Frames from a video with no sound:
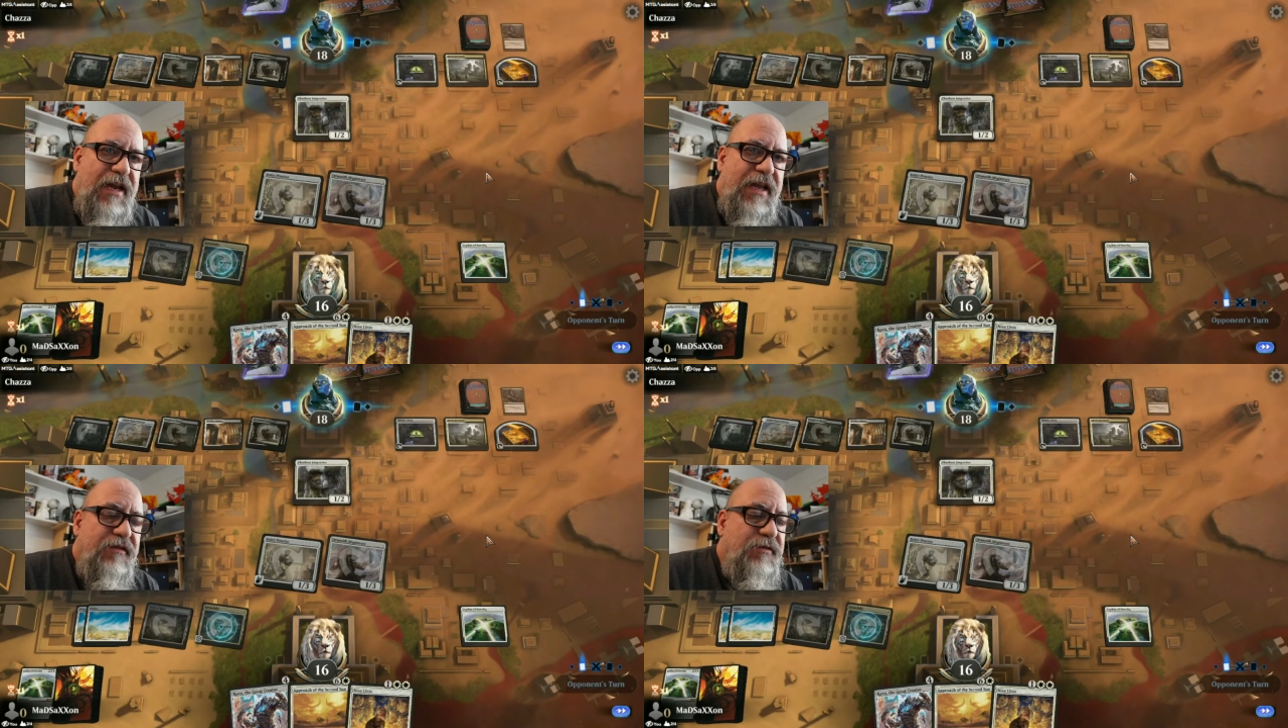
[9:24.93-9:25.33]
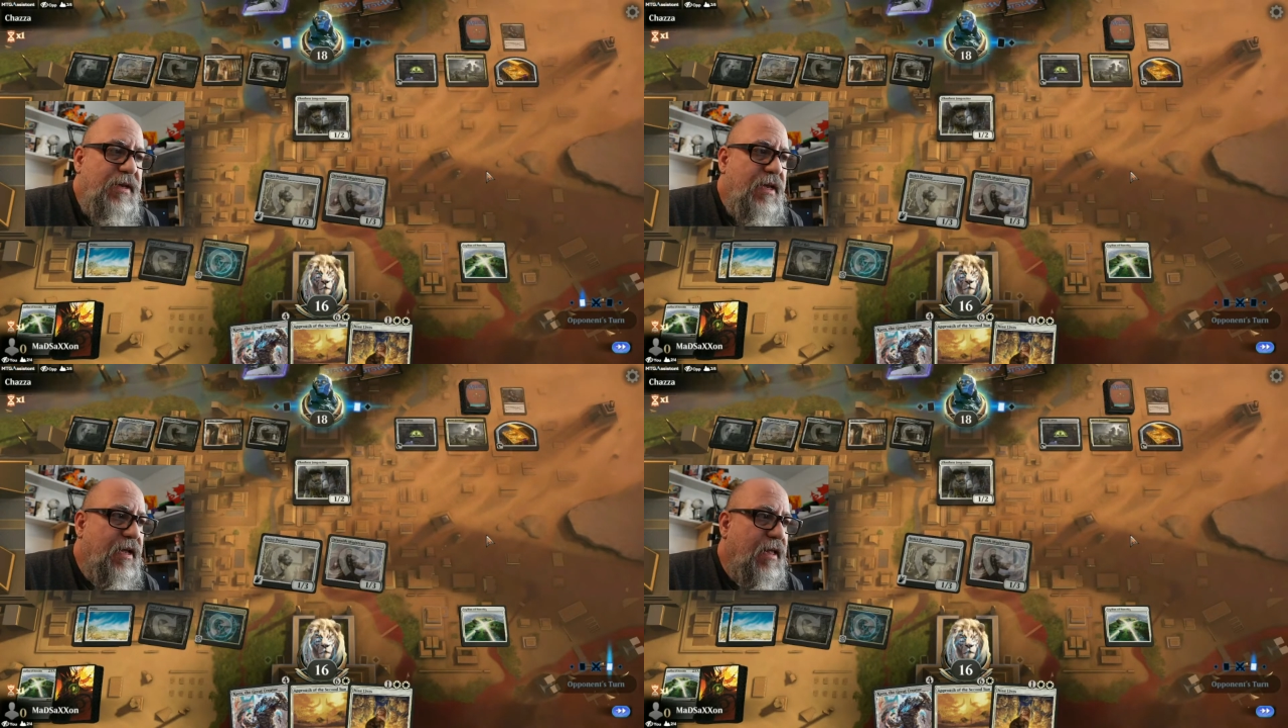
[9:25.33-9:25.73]
It gives
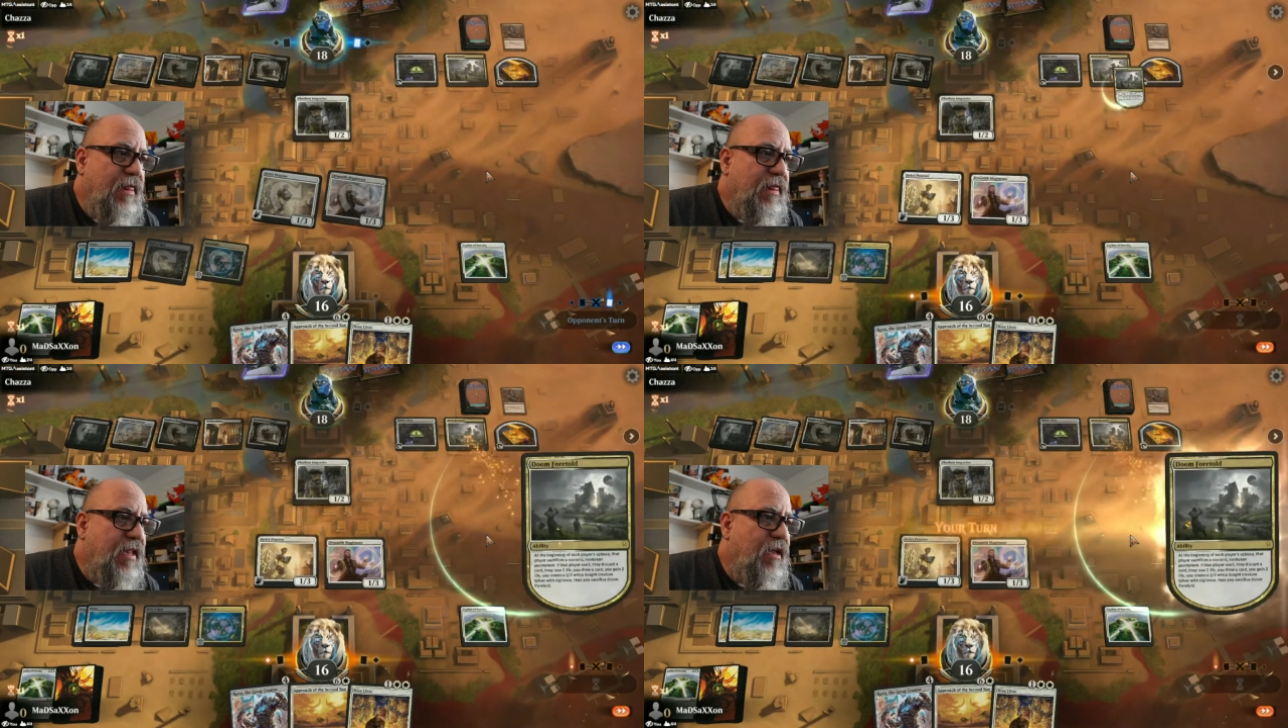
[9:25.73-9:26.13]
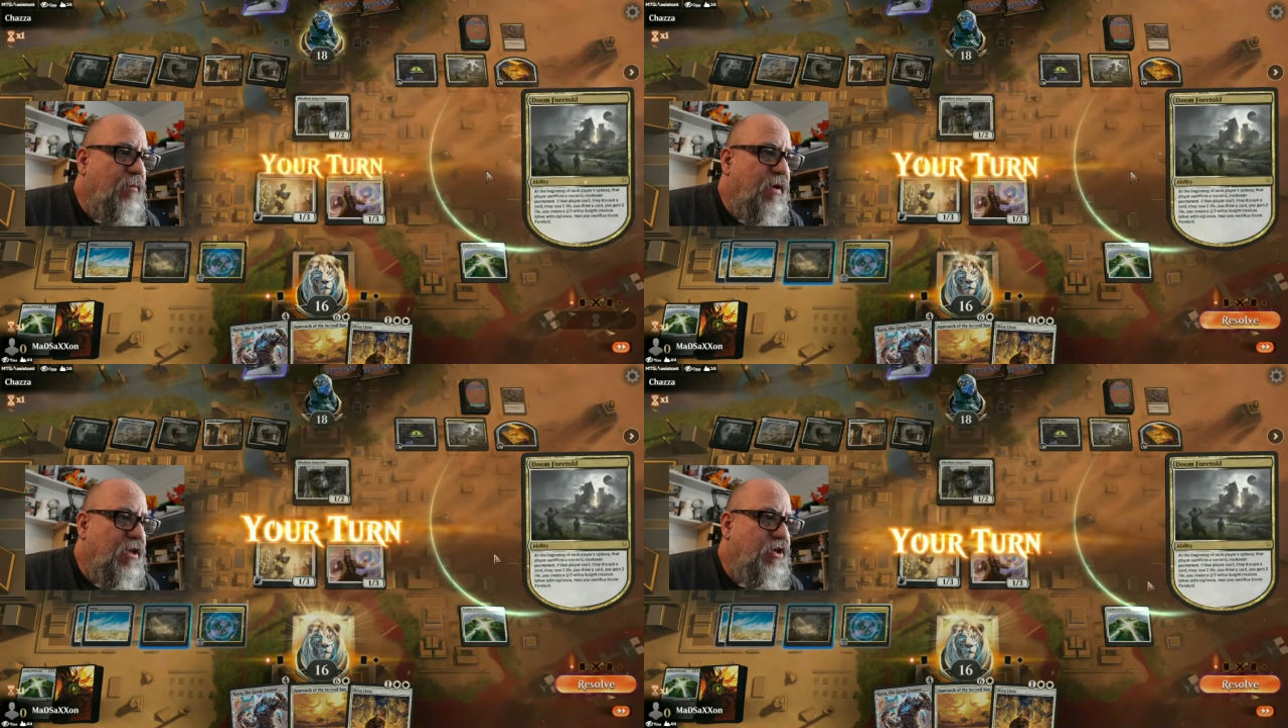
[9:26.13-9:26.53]
me a little
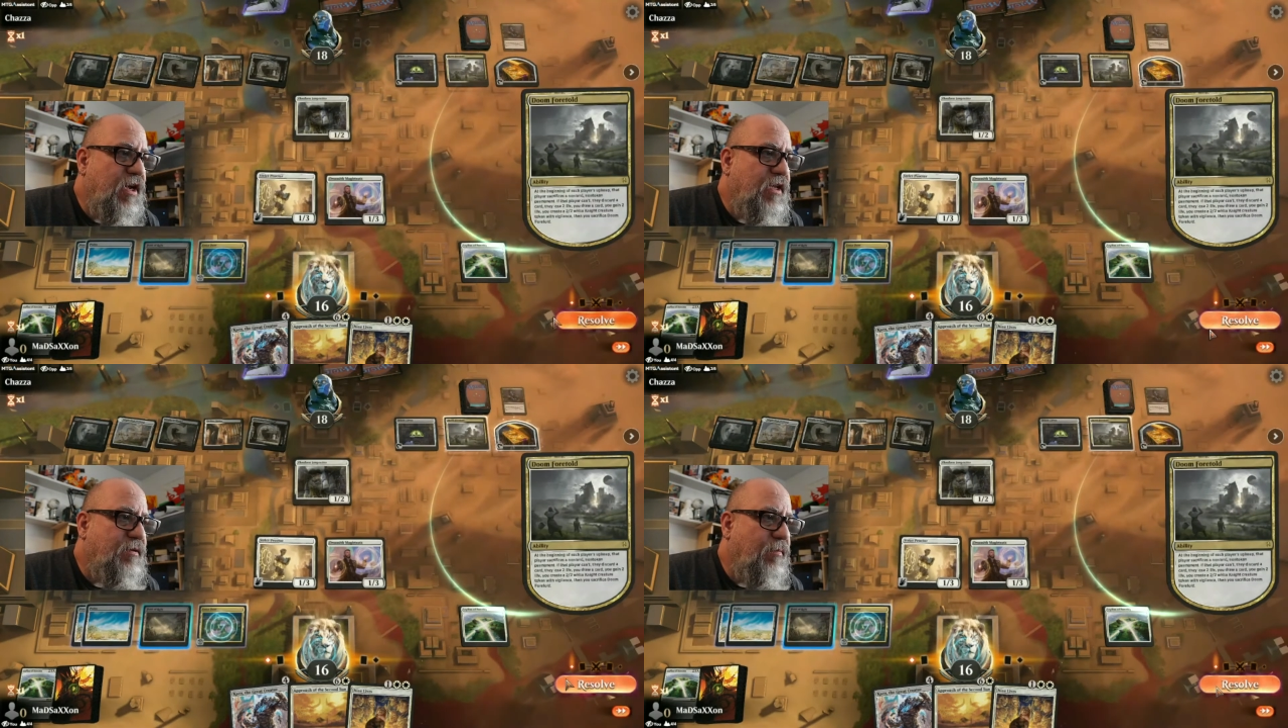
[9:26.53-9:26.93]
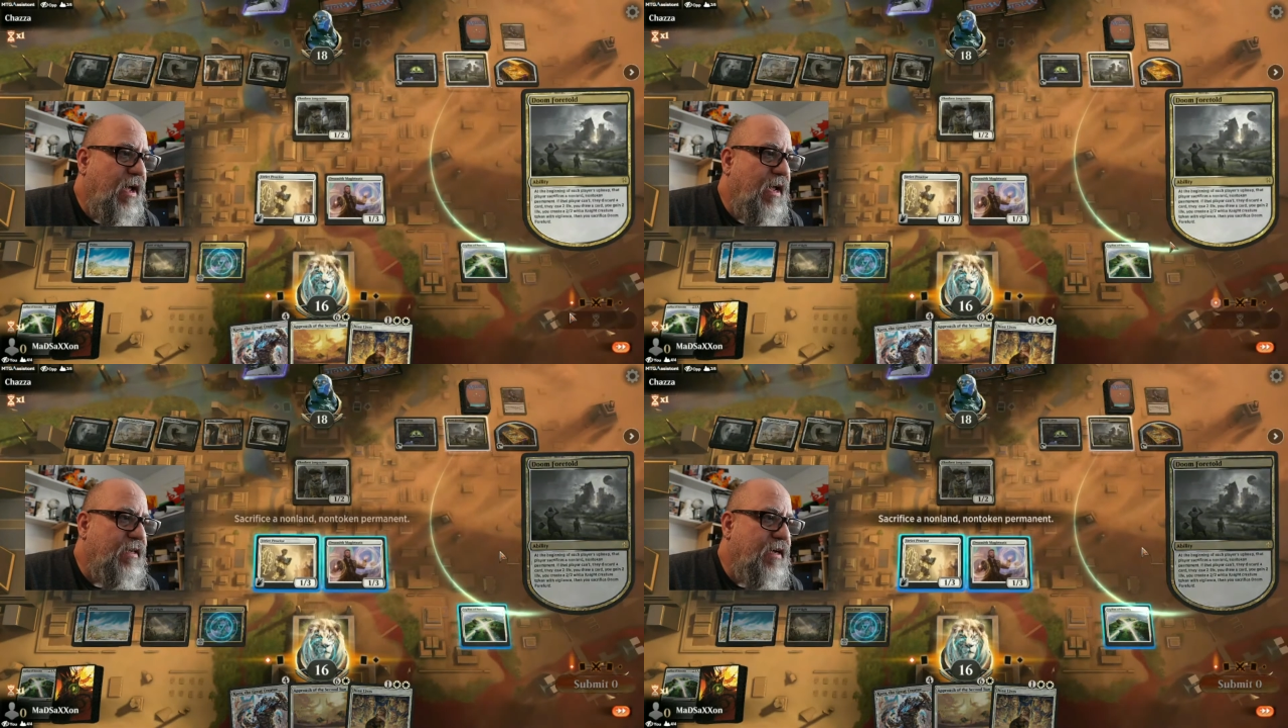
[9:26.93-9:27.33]
bit of chance of
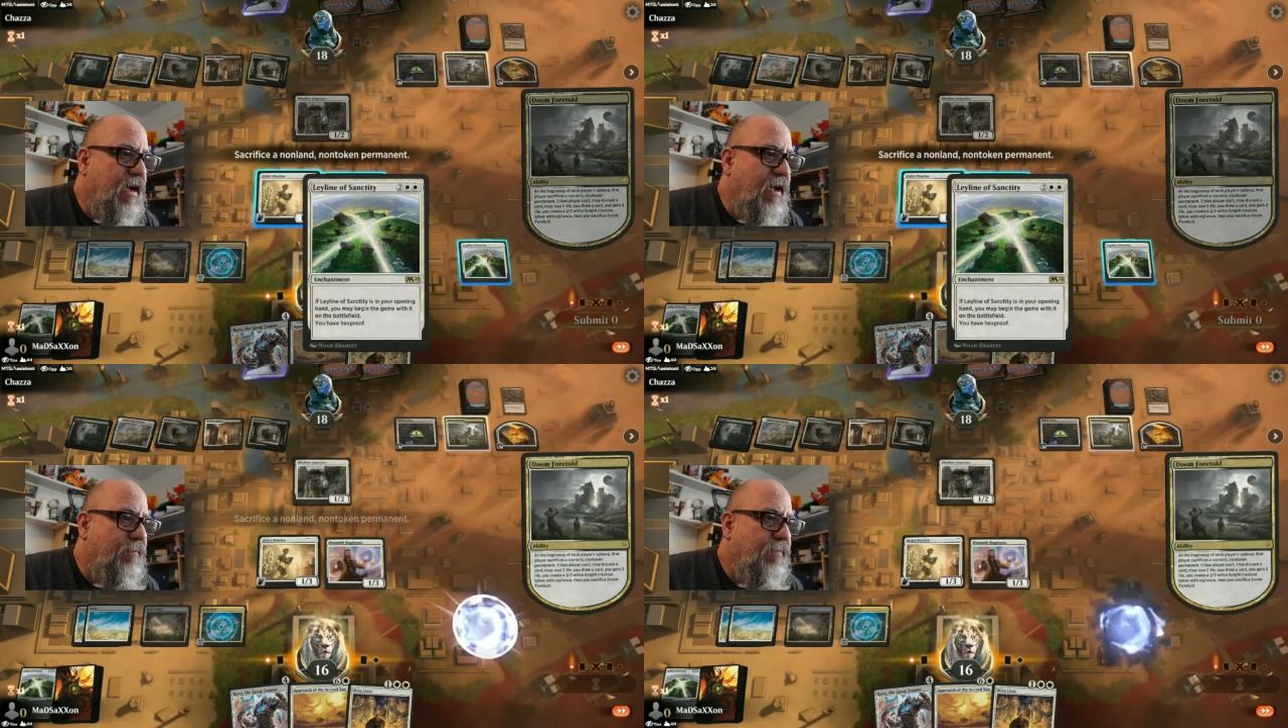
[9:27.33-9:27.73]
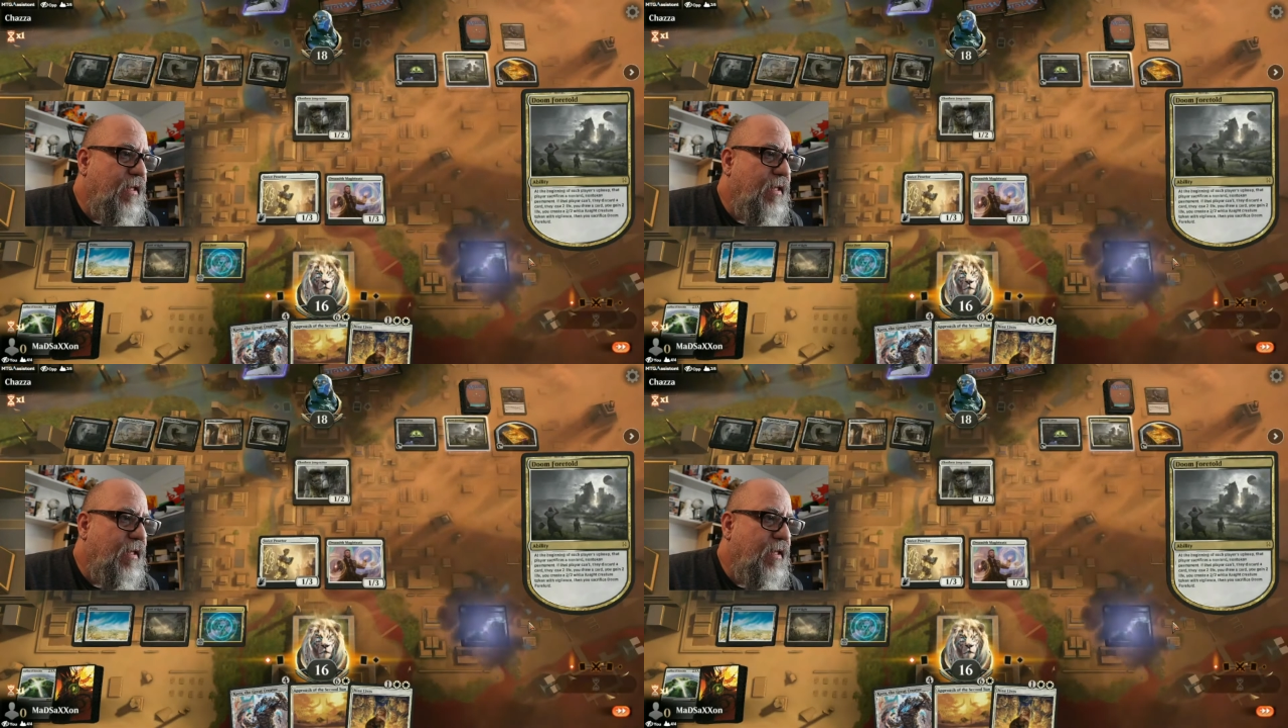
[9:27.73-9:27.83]
buying time.